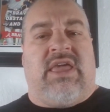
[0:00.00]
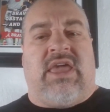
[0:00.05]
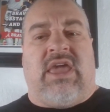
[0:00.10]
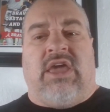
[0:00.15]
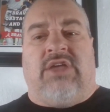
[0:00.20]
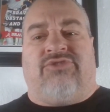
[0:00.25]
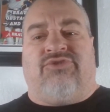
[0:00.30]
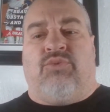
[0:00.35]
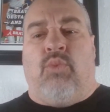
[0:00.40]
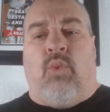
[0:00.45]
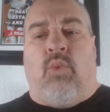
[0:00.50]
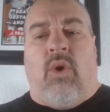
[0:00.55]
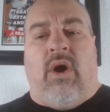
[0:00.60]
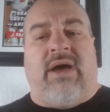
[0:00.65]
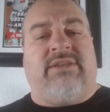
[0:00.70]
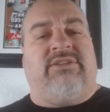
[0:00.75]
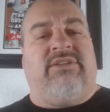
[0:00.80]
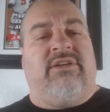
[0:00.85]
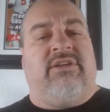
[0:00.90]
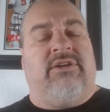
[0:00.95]
It's
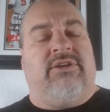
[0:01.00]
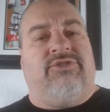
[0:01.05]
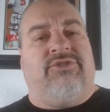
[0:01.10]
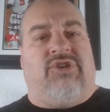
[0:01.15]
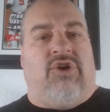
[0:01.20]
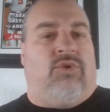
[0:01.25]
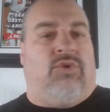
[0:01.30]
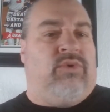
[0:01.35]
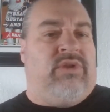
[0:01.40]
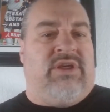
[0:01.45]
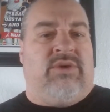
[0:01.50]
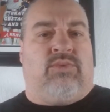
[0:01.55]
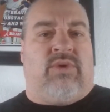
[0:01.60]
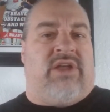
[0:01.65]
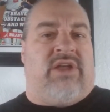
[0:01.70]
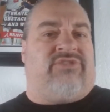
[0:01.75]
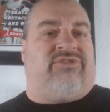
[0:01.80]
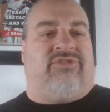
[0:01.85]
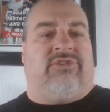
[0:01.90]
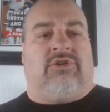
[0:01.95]
what Tony
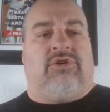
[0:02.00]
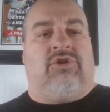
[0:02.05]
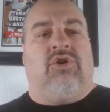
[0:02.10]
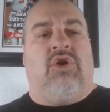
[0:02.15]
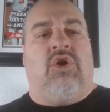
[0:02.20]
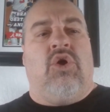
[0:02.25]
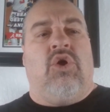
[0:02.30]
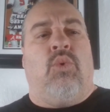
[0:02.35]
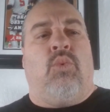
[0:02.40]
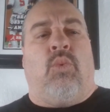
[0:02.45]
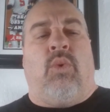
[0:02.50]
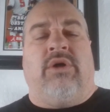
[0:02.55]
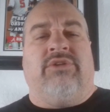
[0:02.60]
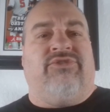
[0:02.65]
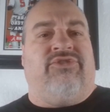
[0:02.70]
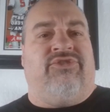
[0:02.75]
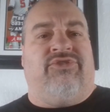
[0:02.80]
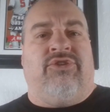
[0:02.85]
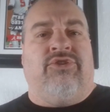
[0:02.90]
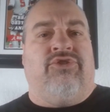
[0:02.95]
Wrestler
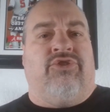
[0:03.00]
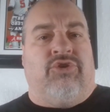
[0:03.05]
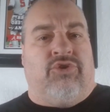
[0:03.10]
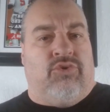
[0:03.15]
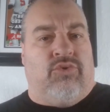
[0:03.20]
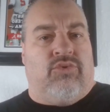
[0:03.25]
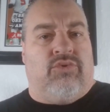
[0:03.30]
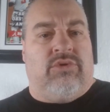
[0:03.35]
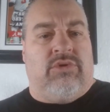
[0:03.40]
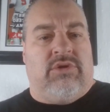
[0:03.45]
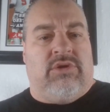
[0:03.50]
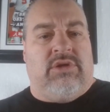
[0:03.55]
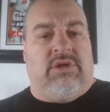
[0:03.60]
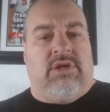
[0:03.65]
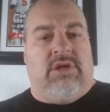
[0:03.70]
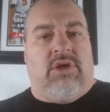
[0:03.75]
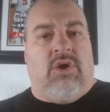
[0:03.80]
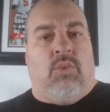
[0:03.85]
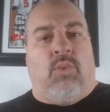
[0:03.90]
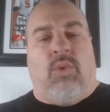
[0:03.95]
wants to do.
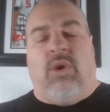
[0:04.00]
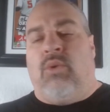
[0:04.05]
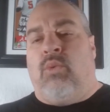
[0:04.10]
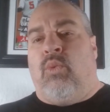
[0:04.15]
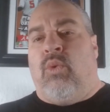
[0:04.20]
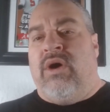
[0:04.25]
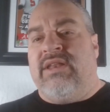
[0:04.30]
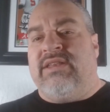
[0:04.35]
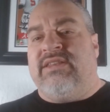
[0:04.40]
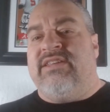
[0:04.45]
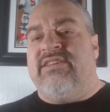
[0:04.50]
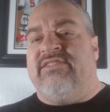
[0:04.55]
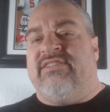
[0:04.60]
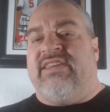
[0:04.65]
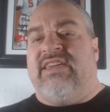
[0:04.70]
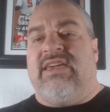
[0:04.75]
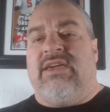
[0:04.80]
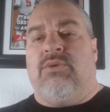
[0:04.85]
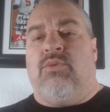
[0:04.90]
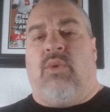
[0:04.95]
What does
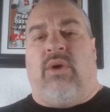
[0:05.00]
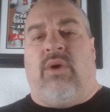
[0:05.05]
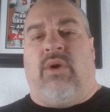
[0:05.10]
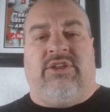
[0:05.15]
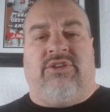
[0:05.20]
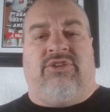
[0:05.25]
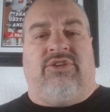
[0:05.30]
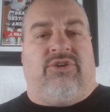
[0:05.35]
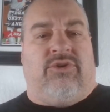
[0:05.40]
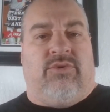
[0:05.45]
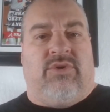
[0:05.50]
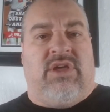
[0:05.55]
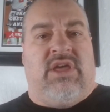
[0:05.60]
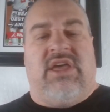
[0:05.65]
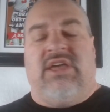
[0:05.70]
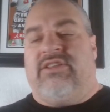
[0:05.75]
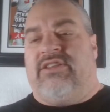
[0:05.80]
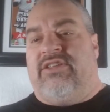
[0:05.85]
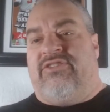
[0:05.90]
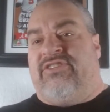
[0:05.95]
he want to do?
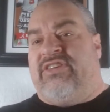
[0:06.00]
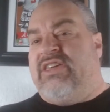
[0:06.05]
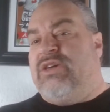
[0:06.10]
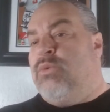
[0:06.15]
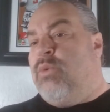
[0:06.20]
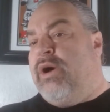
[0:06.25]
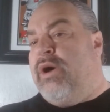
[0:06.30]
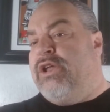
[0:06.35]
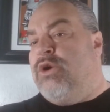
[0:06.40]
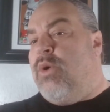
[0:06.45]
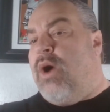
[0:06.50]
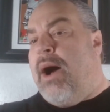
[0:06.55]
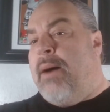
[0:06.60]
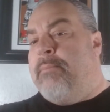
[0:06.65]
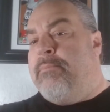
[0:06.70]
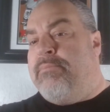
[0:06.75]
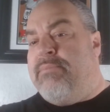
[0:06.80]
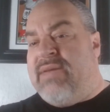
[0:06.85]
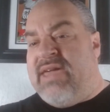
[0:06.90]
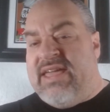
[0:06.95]
Does he want to
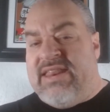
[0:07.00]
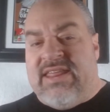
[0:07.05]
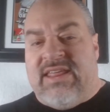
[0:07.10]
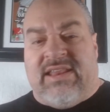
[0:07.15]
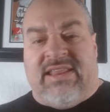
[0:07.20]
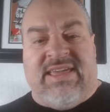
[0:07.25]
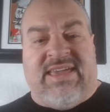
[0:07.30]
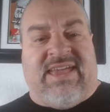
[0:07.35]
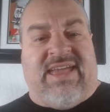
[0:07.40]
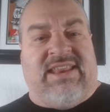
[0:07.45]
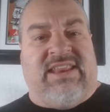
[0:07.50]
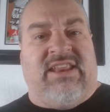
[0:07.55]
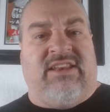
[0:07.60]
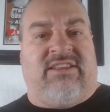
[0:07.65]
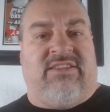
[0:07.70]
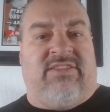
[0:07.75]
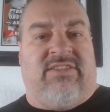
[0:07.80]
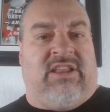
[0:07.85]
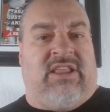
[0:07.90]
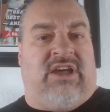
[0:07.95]
immediately get
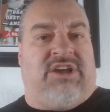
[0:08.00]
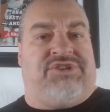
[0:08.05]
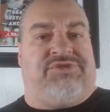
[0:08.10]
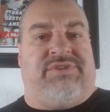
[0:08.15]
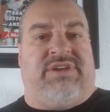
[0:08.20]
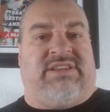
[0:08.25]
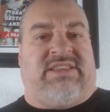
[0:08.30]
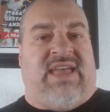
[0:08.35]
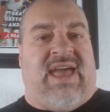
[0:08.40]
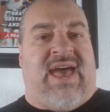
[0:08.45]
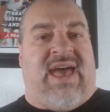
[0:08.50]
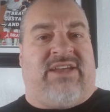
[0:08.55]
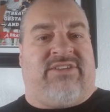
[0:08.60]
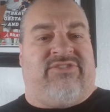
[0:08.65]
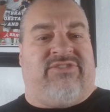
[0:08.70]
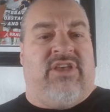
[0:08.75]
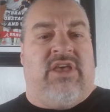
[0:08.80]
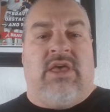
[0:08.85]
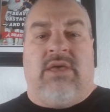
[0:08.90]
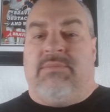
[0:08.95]
into the luxury
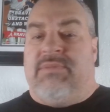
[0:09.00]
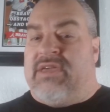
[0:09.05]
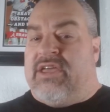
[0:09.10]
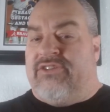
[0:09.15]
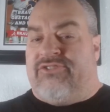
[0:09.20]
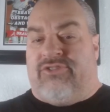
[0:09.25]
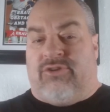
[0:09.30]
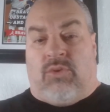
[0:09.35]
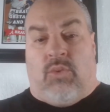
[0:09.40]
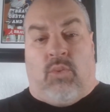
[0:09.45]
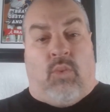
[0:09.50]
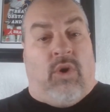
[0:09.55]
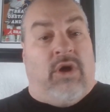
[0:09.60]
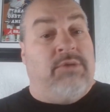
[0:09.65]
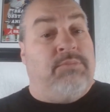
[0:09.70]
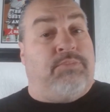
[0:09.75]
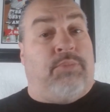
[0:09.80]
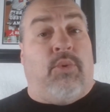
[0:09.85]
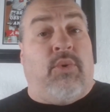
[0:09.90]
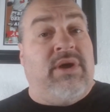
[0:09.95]
tax? Because they're
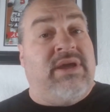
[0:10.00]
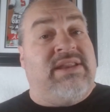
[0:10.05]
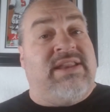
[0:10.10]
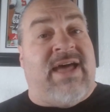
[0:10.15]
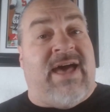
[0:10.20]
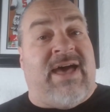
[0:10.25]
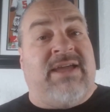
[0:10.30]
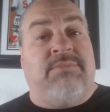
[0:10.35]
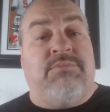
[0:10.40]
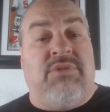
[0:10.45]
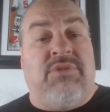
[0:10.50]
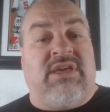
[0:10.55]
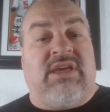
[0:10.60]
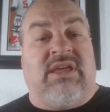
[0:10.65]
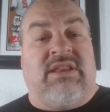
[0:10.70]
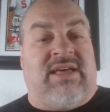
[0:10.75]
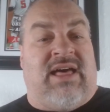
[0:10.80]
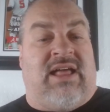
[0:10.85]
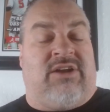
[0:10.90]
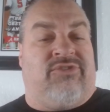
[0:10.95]
$1.9
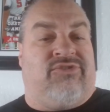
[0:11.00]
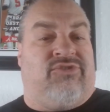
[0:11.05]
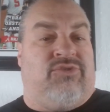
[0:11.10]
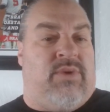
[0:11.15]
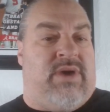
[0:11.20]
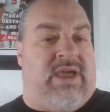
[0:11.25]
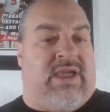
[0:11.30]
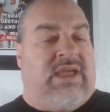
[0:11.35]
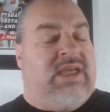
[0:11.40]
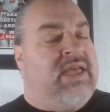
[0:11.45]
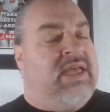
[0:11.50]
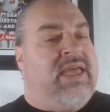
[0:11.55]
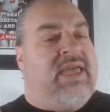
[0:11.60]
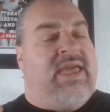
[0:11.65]
million away.